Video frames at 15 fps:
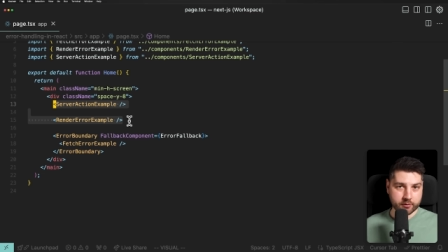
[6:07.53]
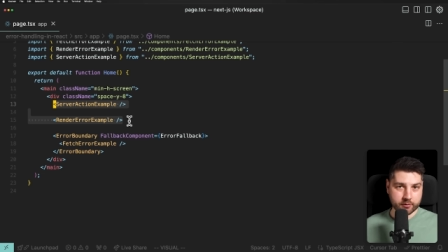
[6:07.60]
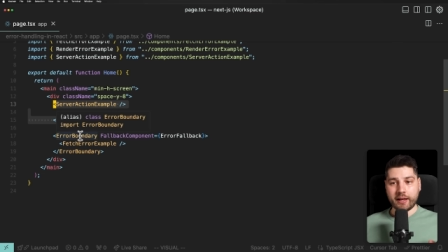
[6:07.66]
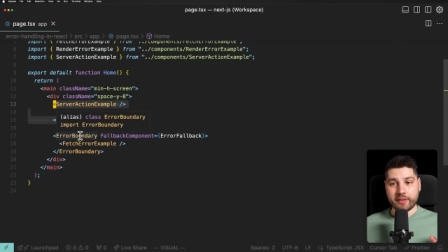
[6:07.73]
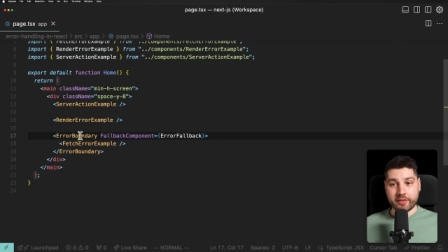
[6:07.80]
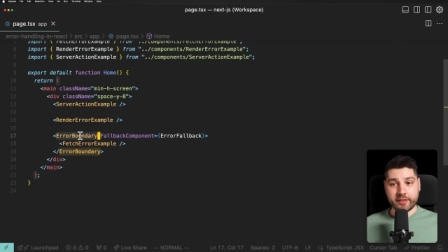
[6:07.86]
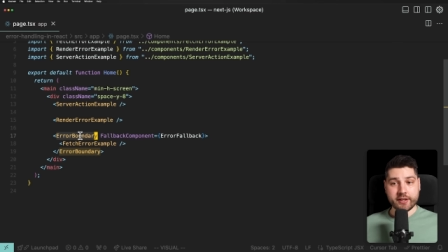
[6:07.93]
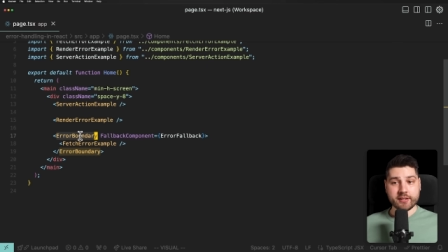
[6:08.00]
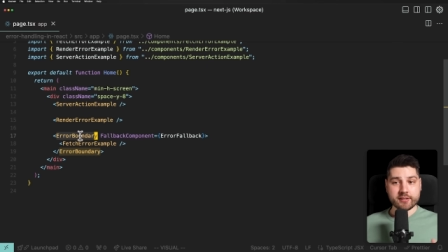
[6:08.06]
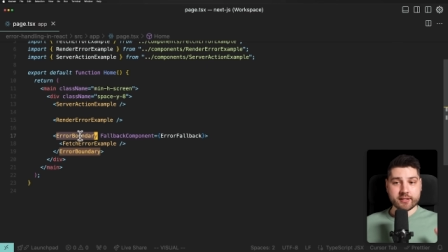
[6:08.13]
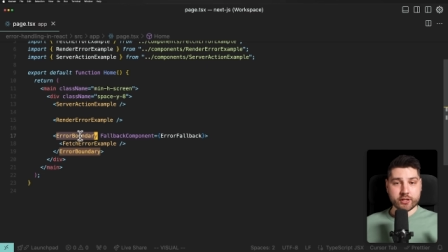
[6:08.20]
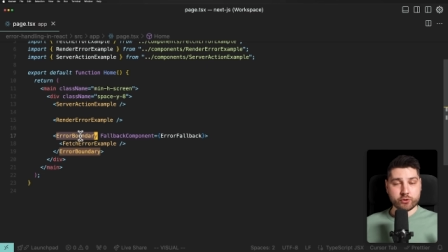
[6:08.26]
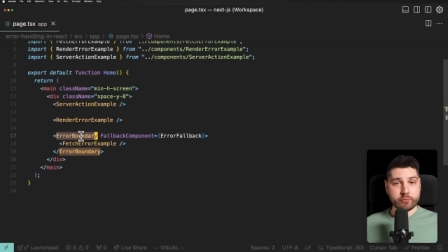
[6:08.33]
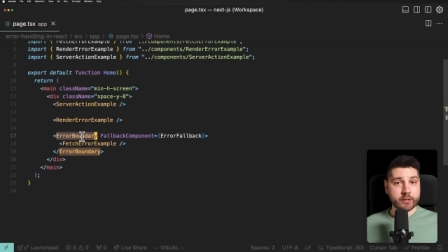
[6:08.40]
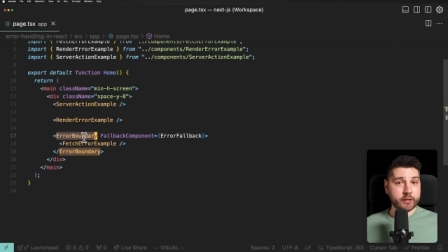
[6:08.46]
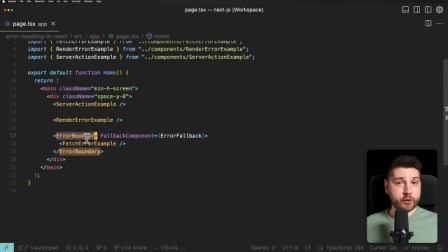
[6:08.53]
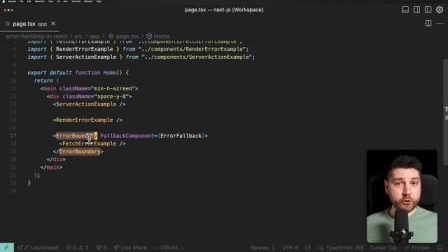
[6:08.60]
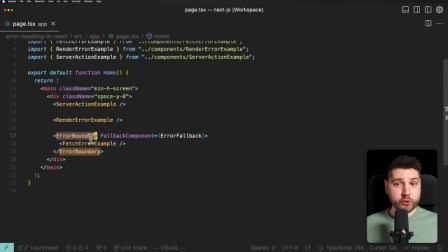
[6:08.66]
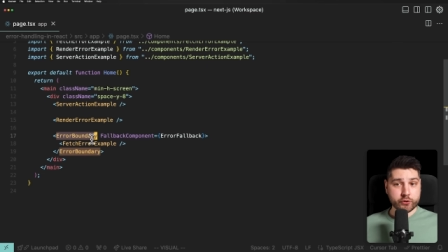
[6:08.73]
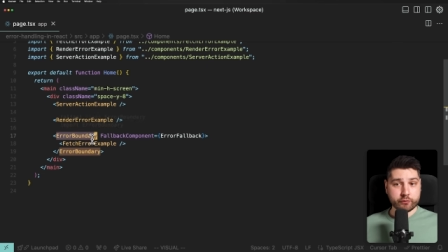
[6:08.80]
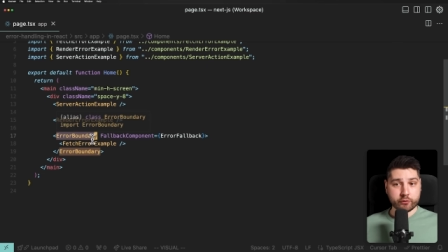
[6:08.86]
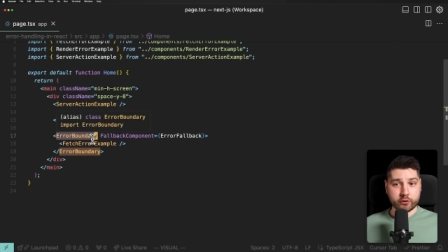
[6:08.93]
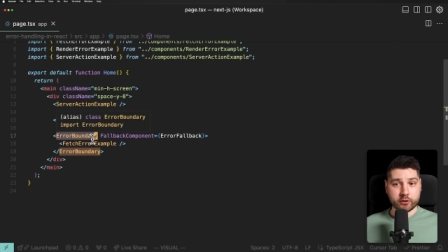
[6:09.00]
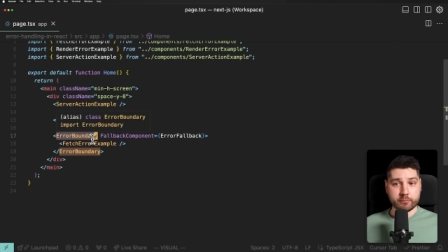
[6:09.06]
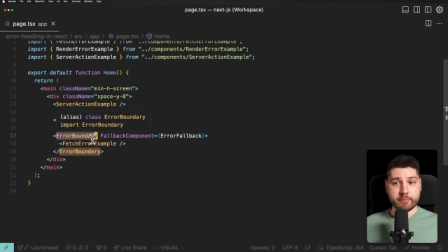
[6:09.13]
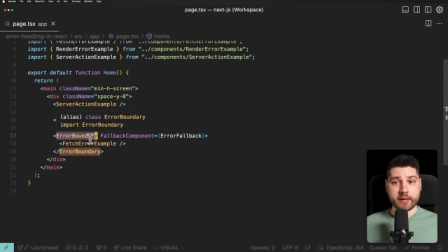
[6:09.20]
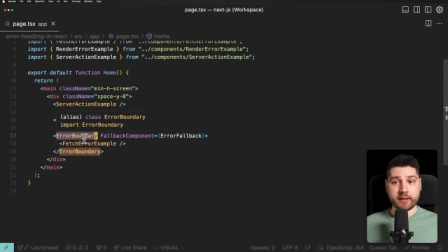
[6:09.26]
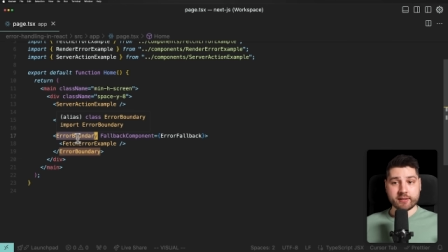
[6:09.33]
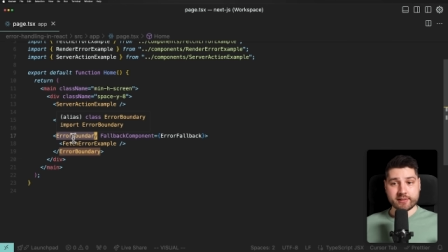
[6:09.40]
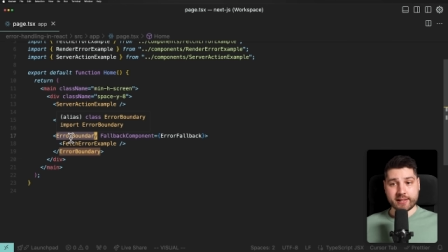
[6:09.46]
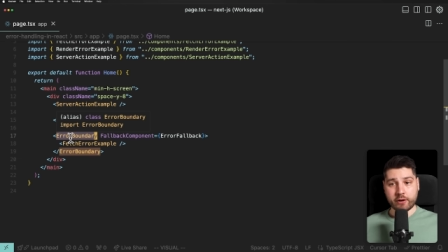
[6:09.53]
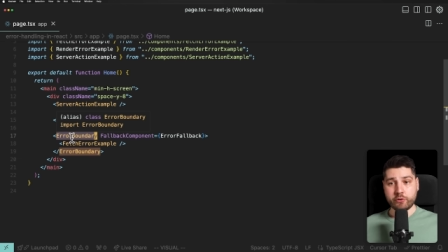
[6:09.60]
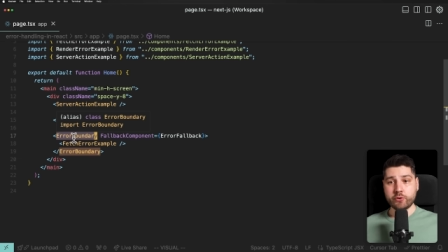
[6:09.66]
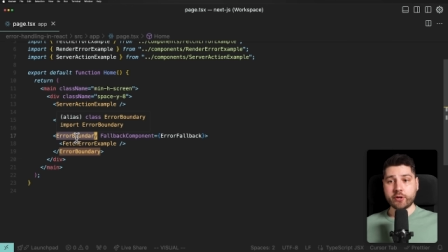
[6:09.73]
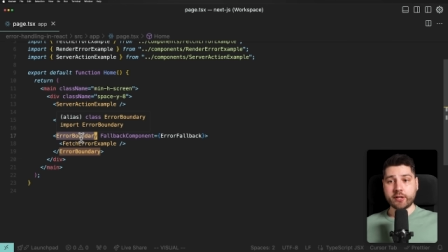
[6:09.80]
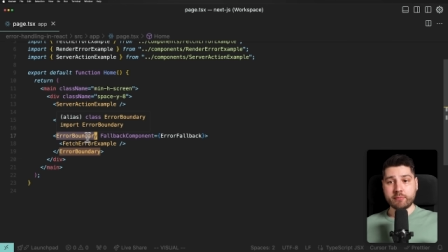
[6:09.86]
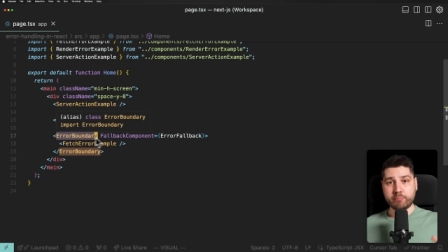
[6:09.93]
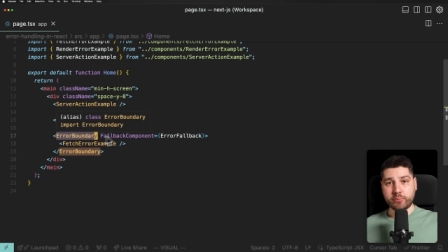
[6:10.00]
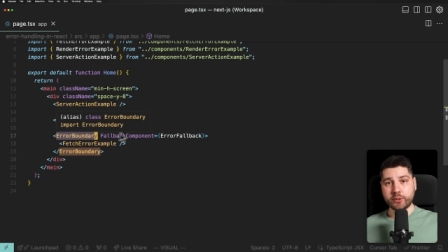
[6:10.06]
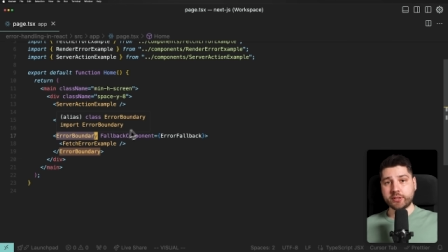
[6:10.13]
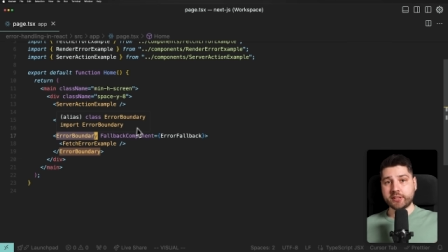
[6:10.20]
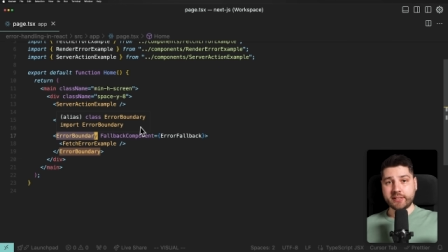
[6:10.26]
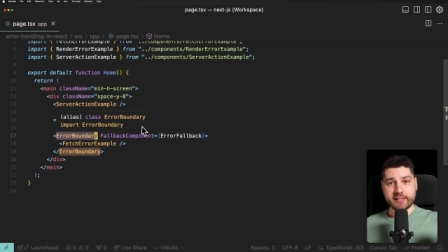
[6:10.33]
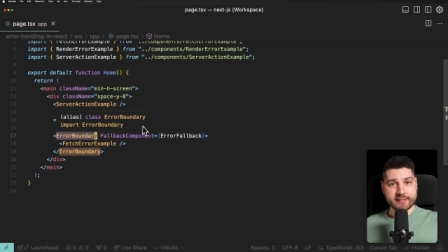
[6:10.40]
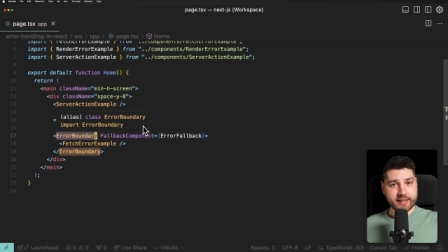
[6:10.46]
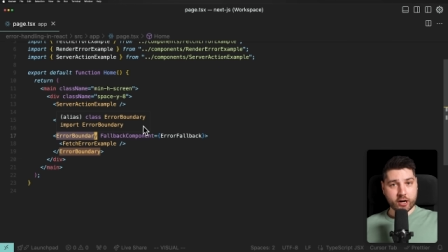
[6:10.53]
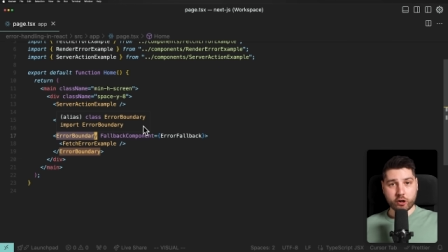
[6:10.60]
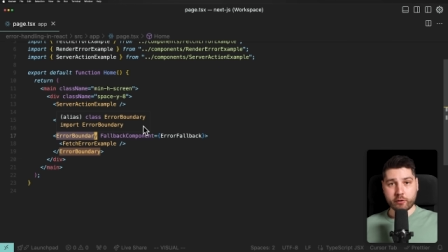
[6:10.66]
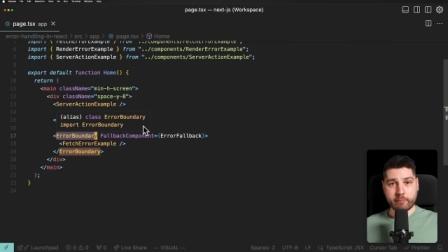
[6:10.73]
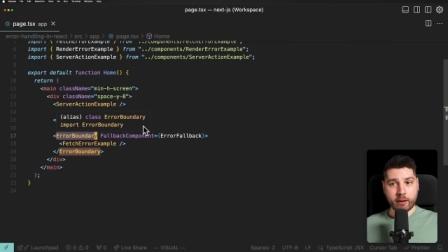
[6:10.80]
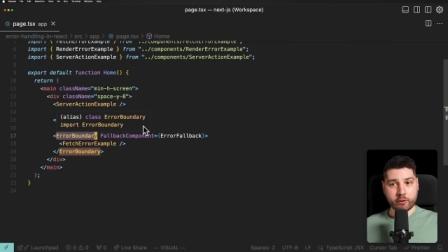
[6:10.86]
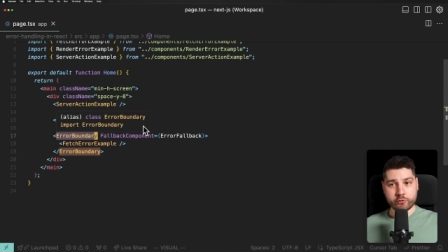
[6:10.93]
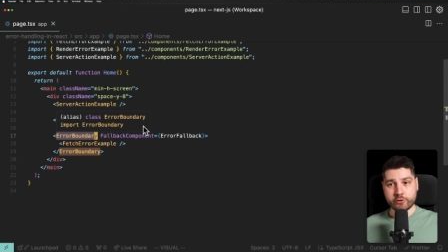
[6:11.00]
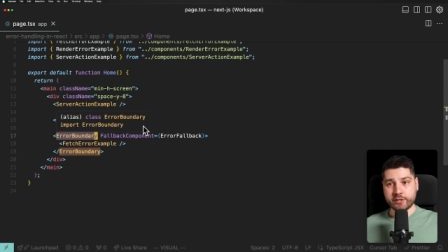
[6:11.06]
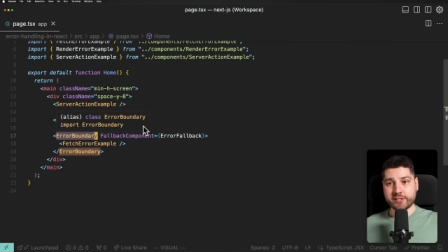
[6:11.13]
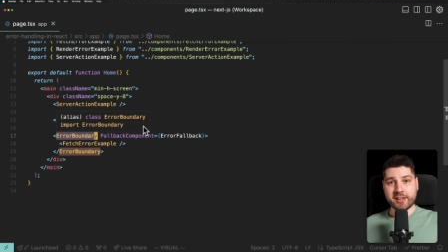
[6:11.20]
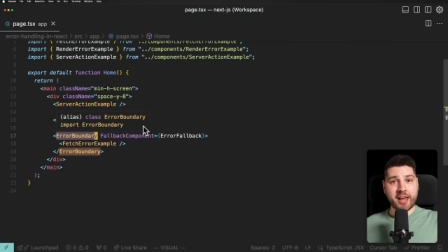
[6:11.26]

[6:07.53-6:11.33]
And this is really useful because now you can put these error boundaries